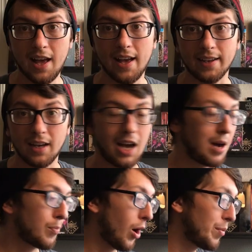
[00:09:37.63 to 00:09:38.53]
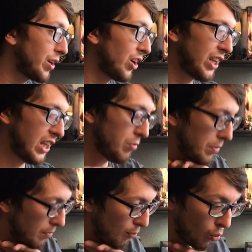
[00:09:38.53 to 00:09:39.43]
Heck, I'm probably gonna
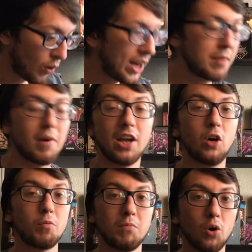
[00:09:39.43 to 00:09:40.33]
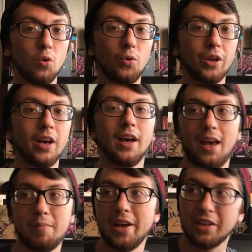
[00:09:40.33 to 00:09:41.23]
even break my own mold
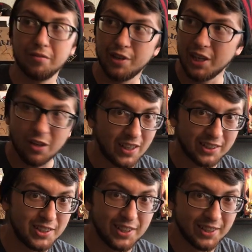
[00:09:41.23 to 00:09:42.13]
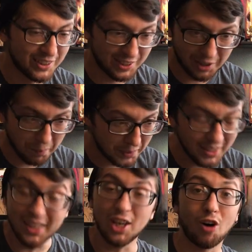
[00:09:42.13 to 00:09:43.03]
and make a video that's just
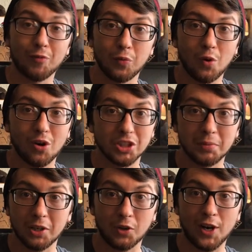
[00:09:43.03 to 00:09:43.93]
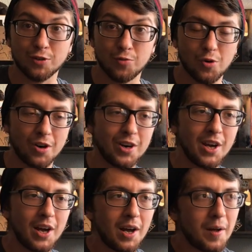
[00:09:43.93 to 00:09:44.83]
completely off the walls about Crash 4.
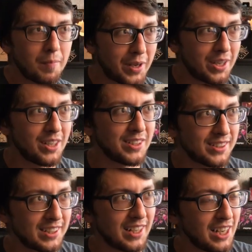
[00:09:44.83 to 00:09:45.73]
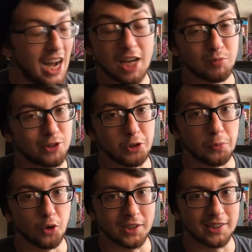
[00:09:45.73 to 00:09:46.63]
because I'm
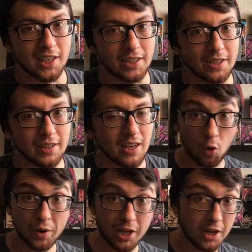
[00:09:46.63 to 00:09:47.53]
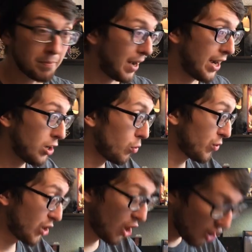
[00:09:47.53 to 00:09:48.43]
super excited. Growing up, I
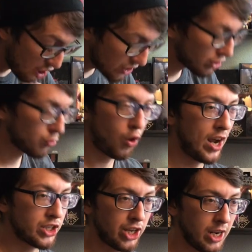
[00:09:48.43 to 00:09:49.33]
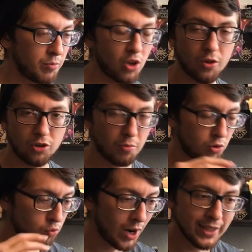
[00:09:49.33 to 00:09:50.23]
owned tons of Crash games. Some
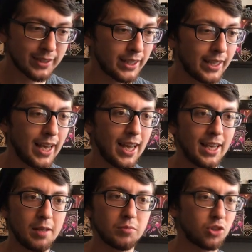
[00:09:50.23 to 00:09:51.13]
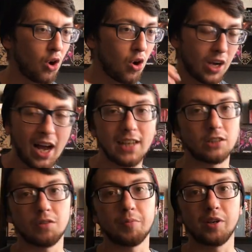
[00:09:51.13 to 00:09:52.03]
of the racing games, all
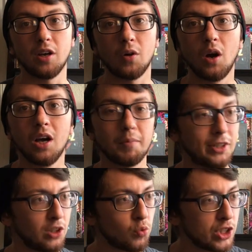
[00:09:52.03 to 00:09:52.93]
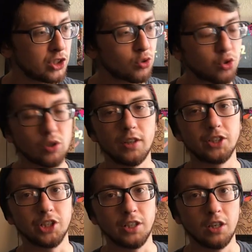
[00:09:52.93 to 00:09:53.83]
kinds of them, you know. But the original
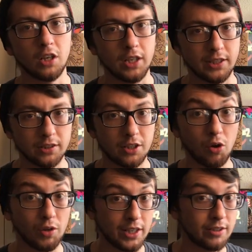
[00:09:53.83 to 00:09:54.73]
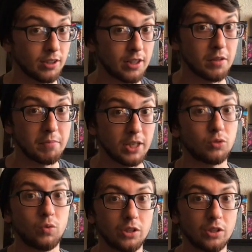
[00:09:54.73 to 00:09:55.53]
trilogy is still easily the best